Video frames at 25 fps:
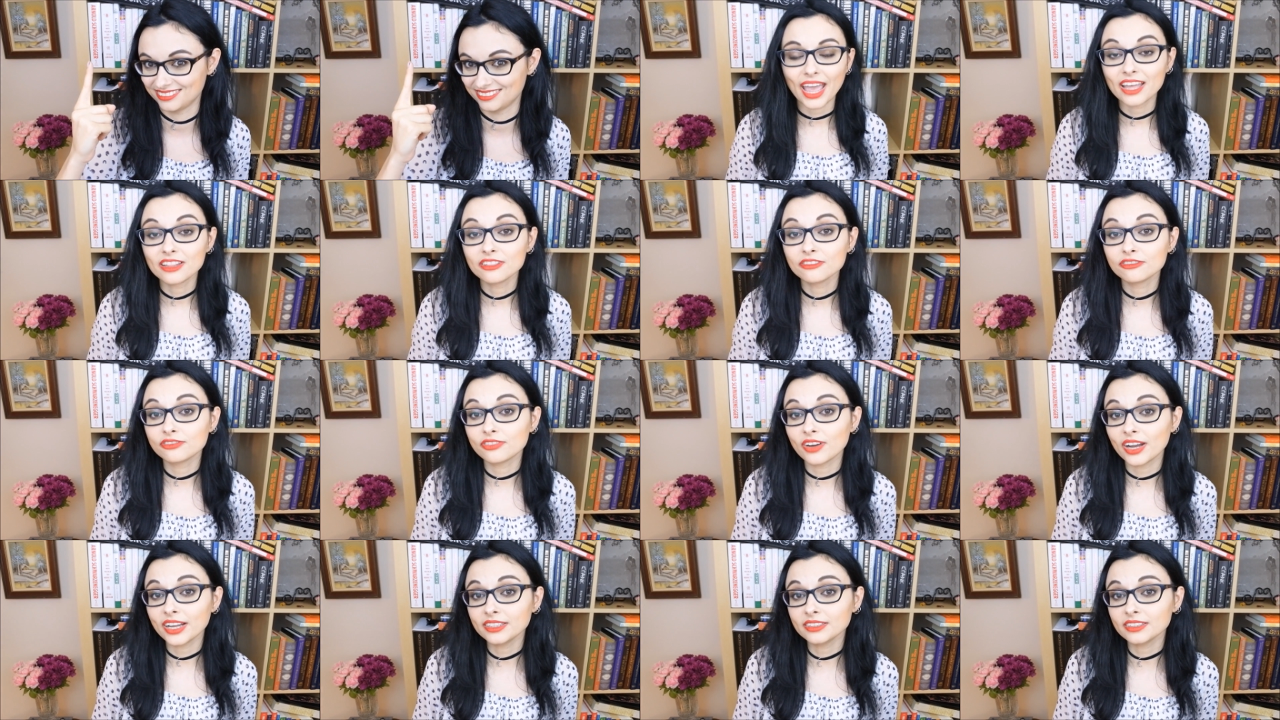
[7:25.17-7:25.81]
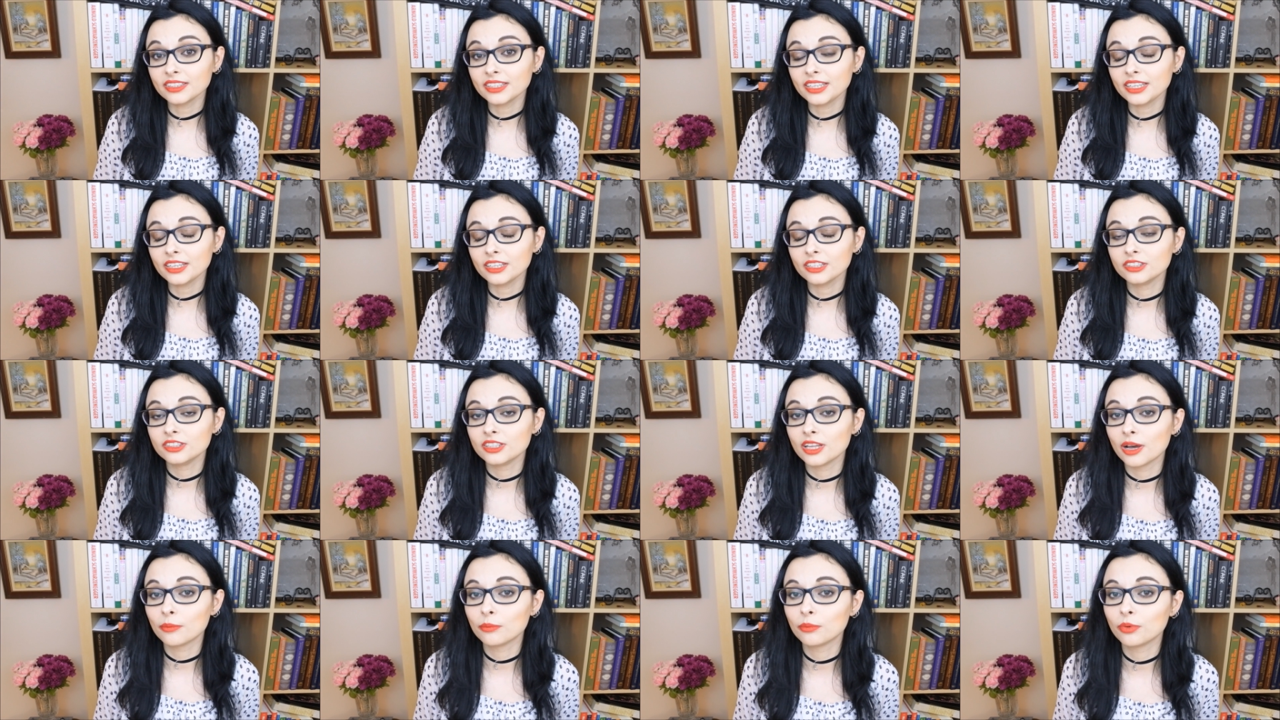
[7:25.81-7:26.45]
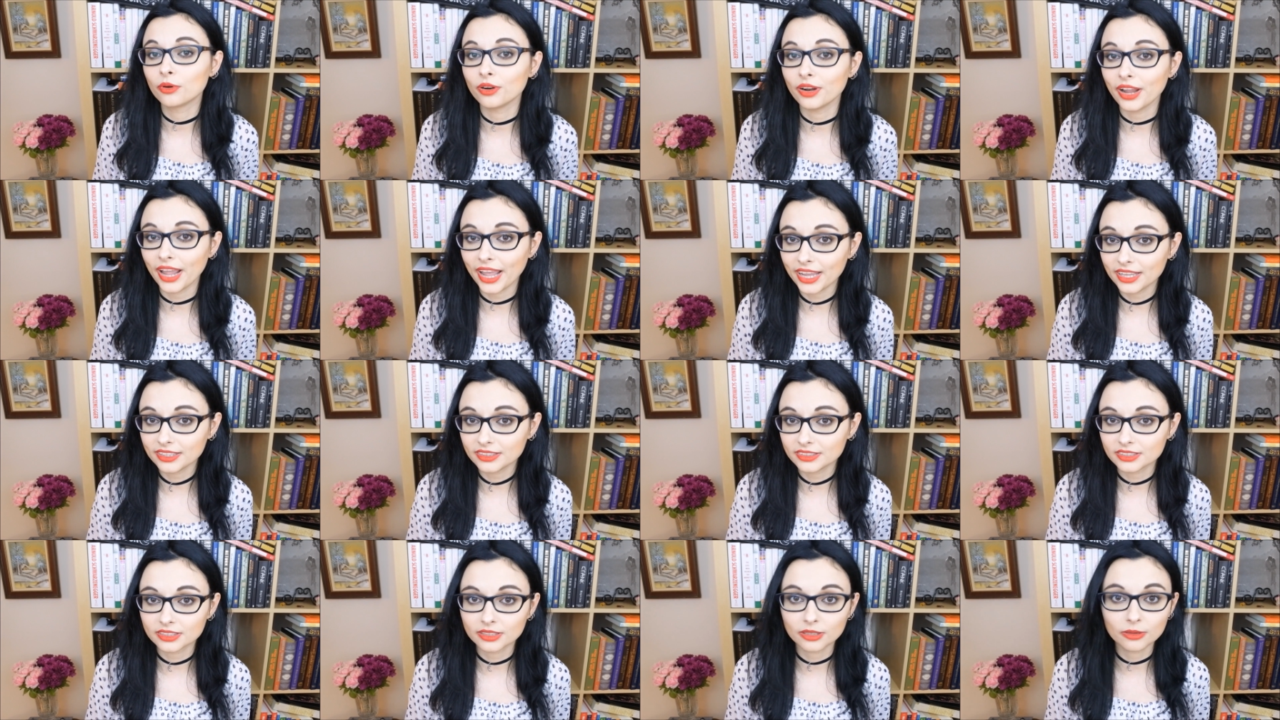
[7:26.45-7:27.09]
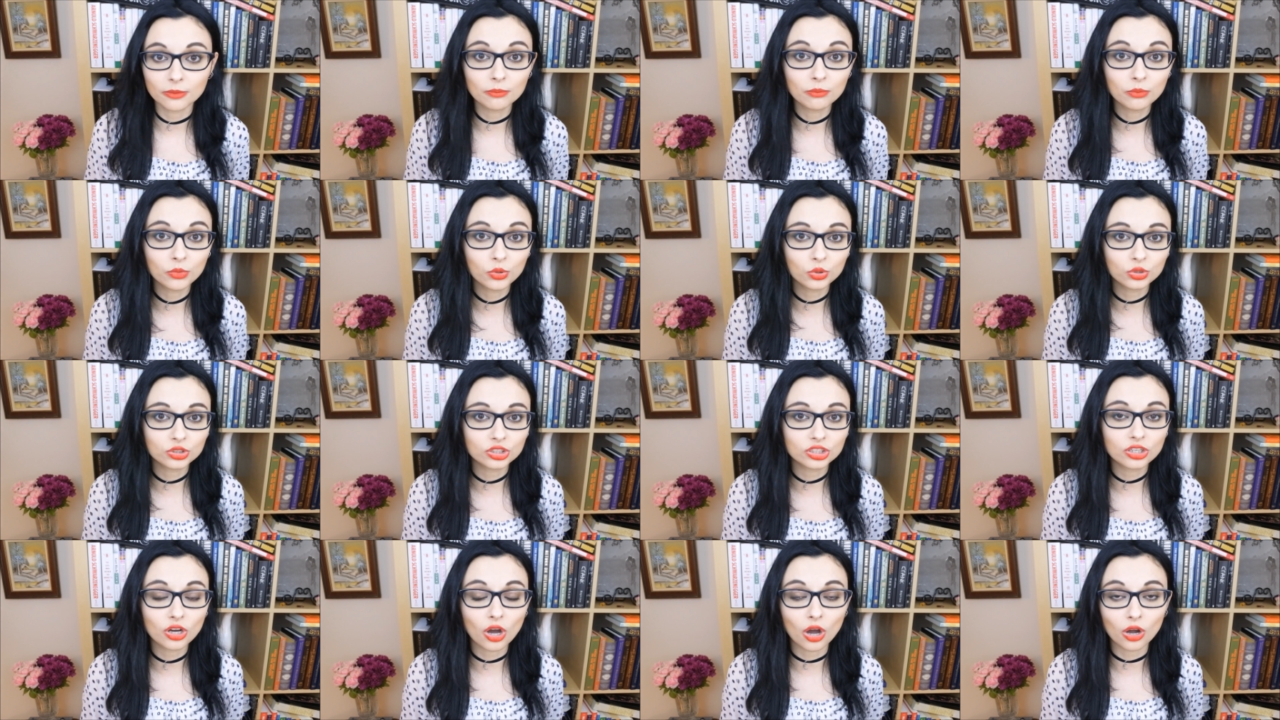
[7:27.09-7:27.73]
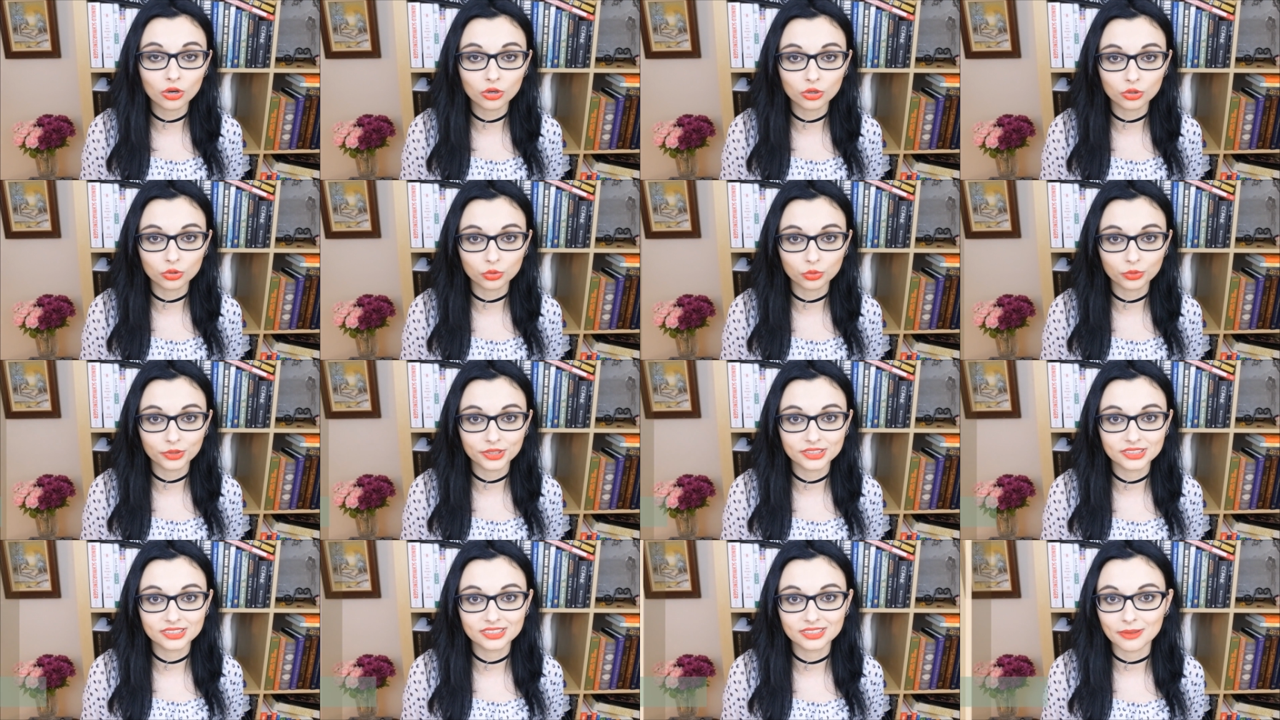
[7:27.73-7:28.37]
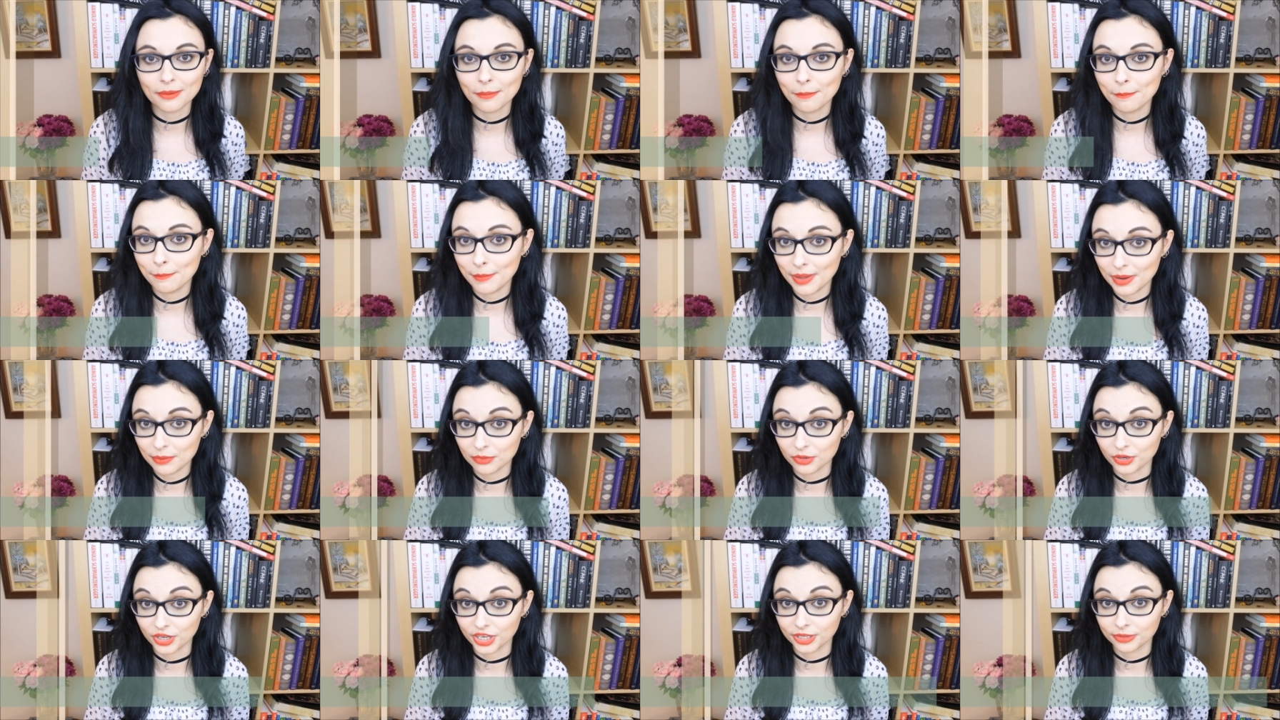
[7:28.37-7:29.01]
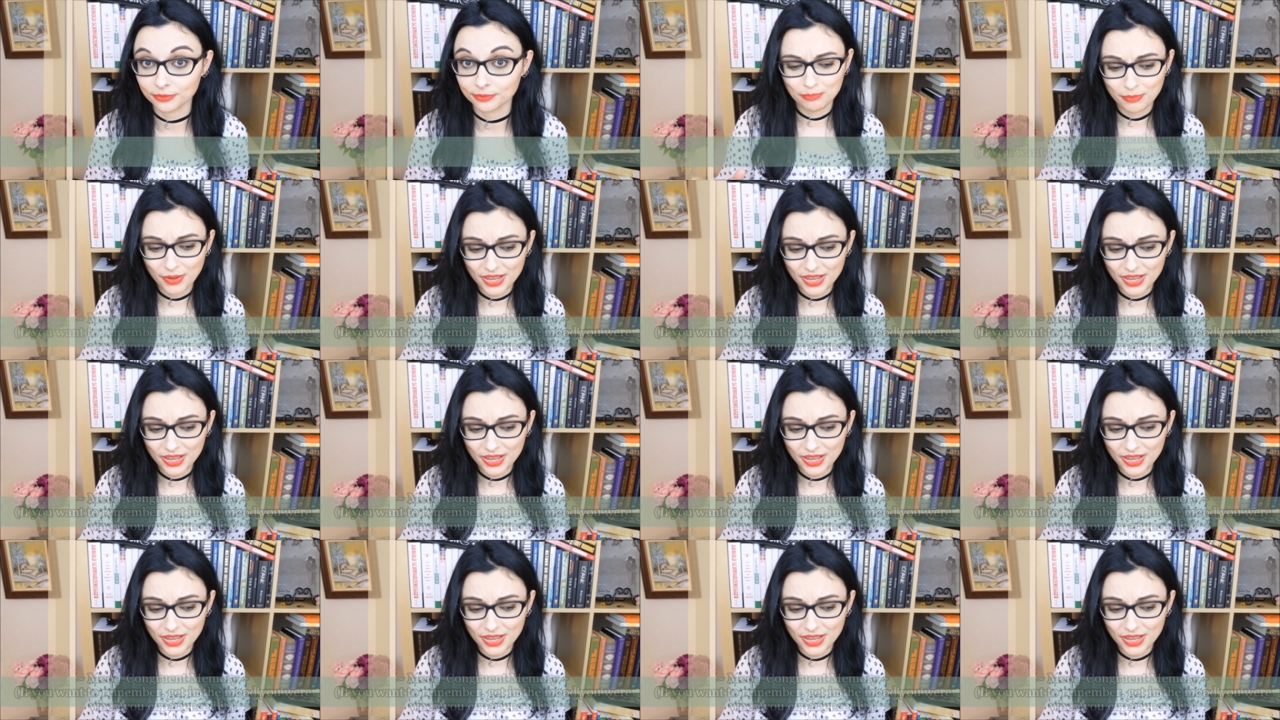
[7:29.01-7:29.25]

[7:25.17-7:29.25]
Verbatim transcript: And finally, number eight, mood congruent memory.